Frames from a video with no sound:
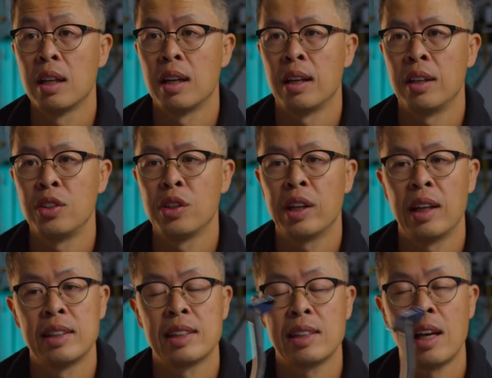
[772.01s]
You
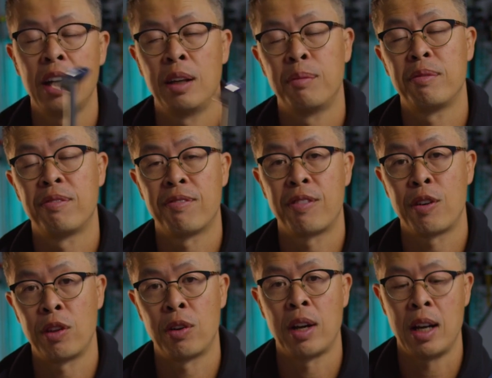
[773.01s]
can slide it
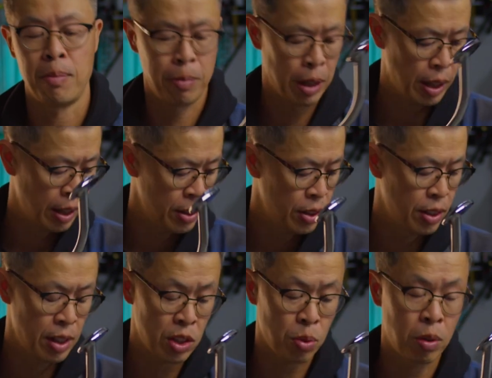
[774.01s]
further up because
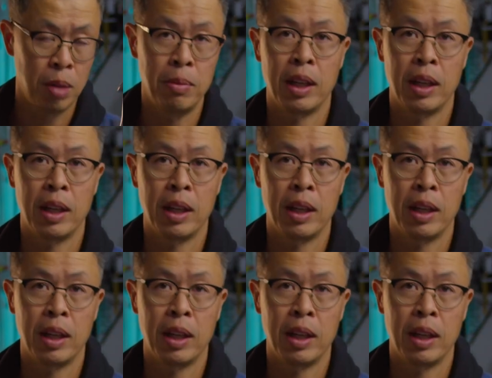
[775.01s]
this one,